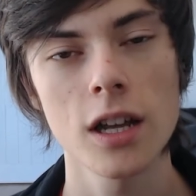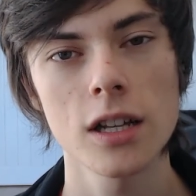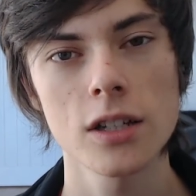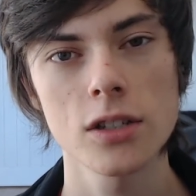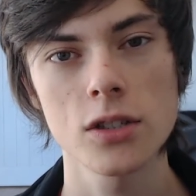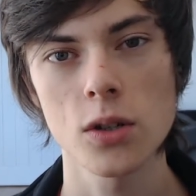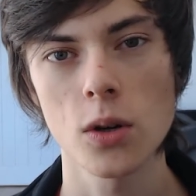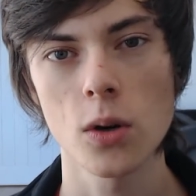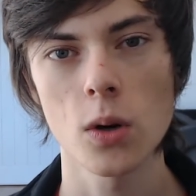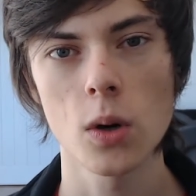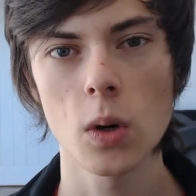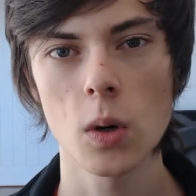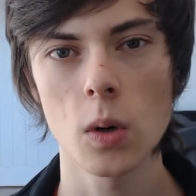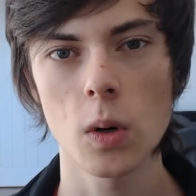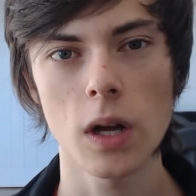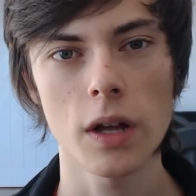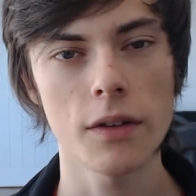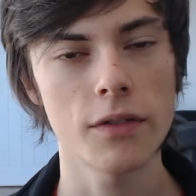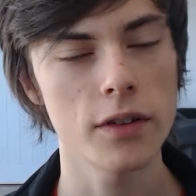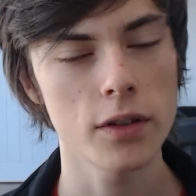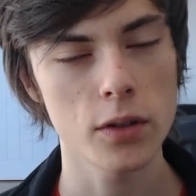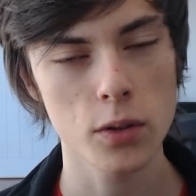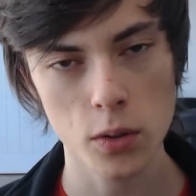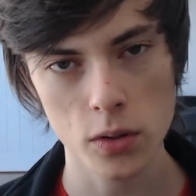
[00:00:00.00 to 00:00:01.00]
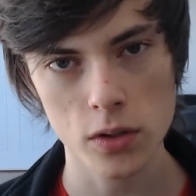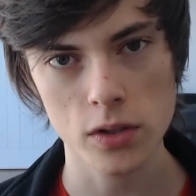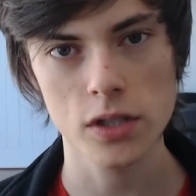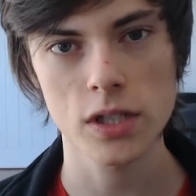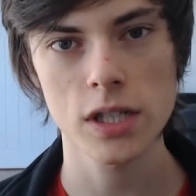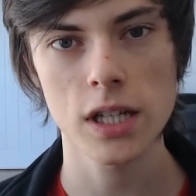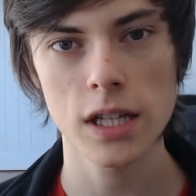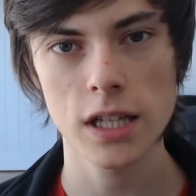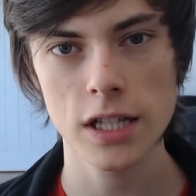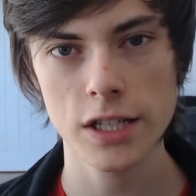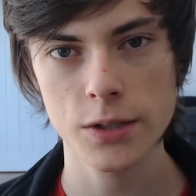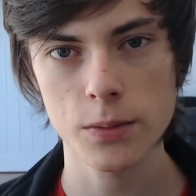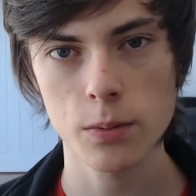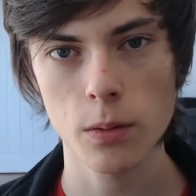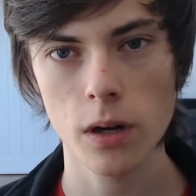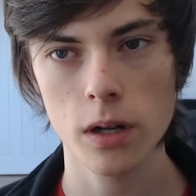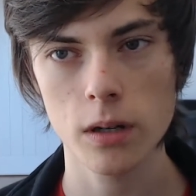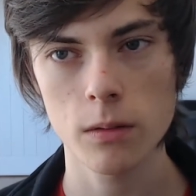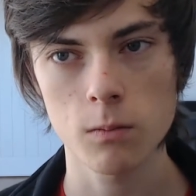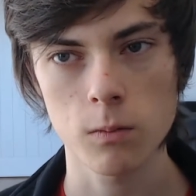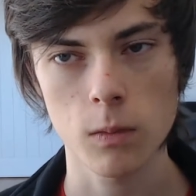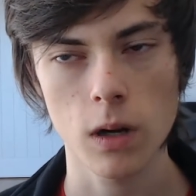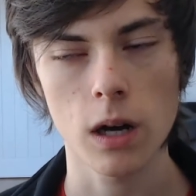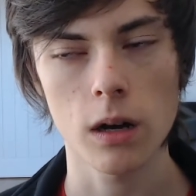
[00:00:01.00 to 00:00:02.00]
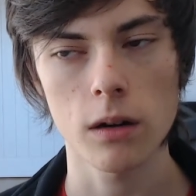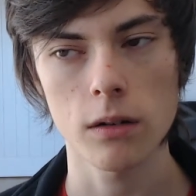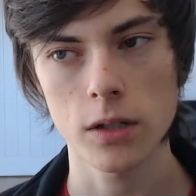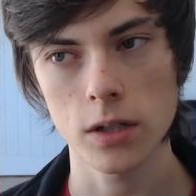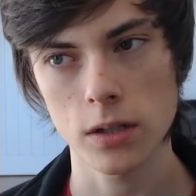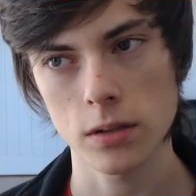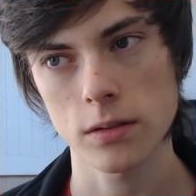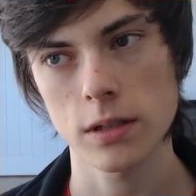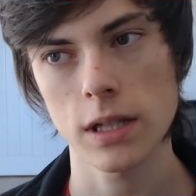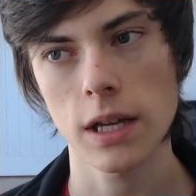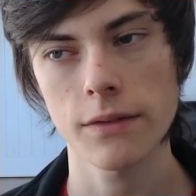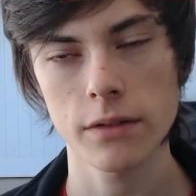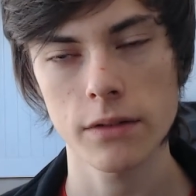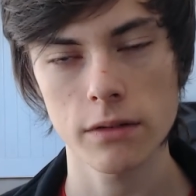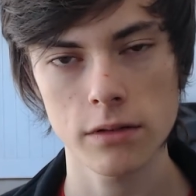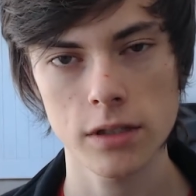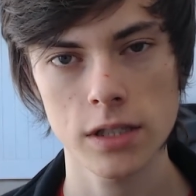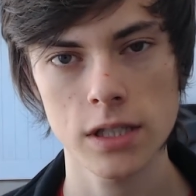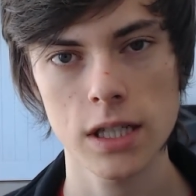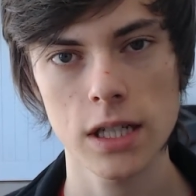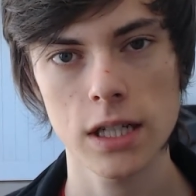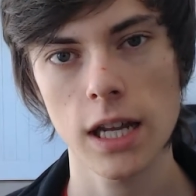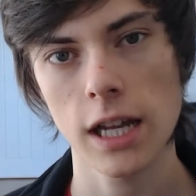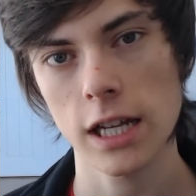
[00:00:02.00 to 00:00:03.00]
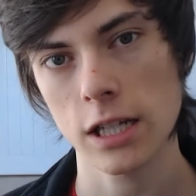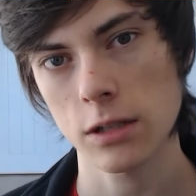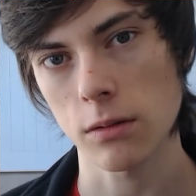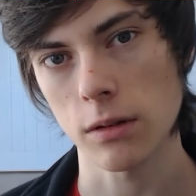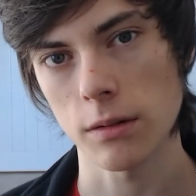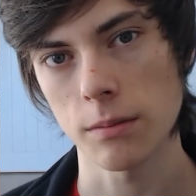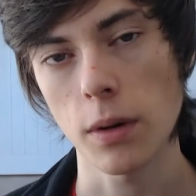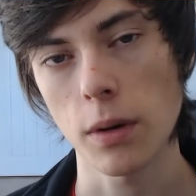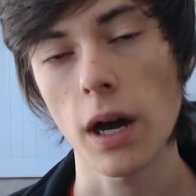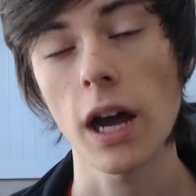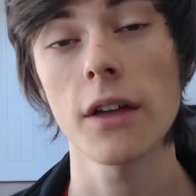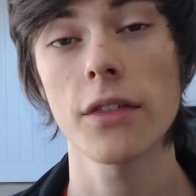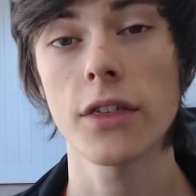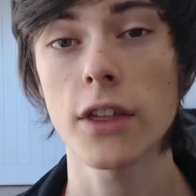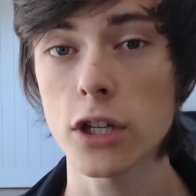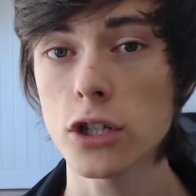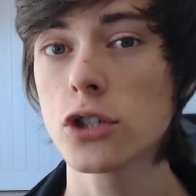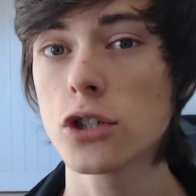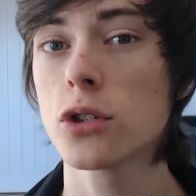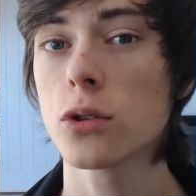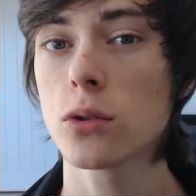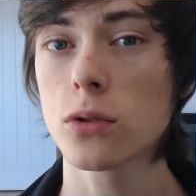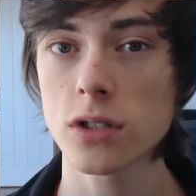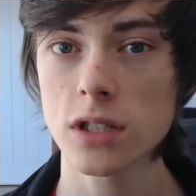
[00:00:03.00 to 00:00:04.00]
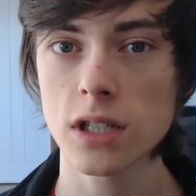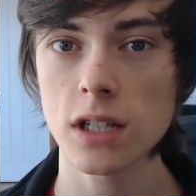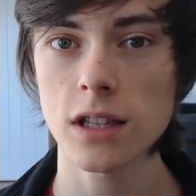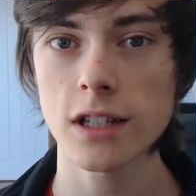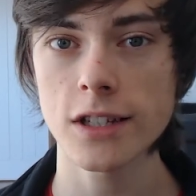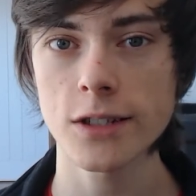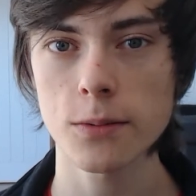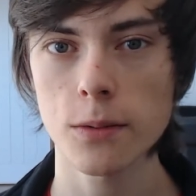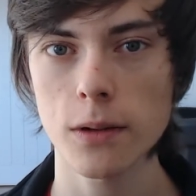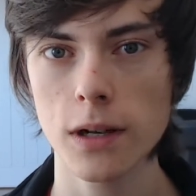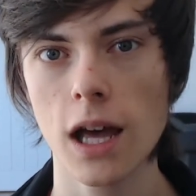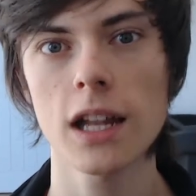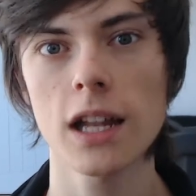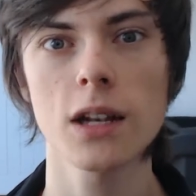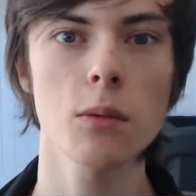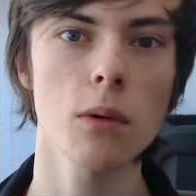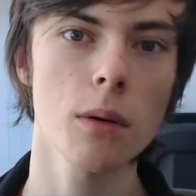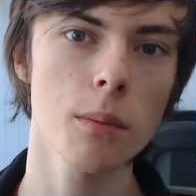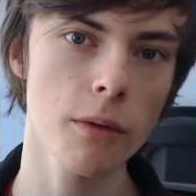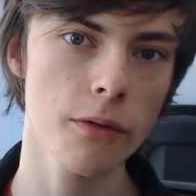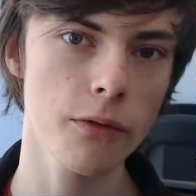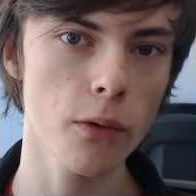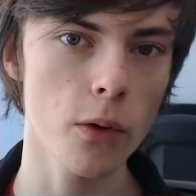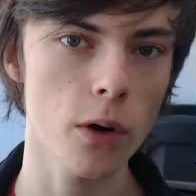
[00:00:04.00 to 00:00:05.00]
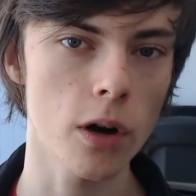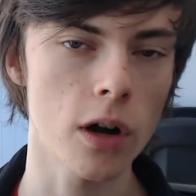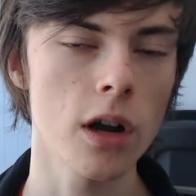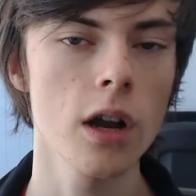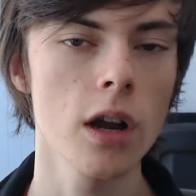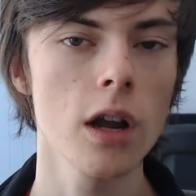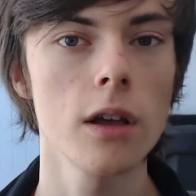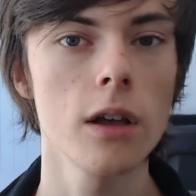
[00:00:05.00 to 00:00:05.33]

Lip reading: So if you don't see this one, well, you'll definitely see a next one. But I think you should go see this one and the one before.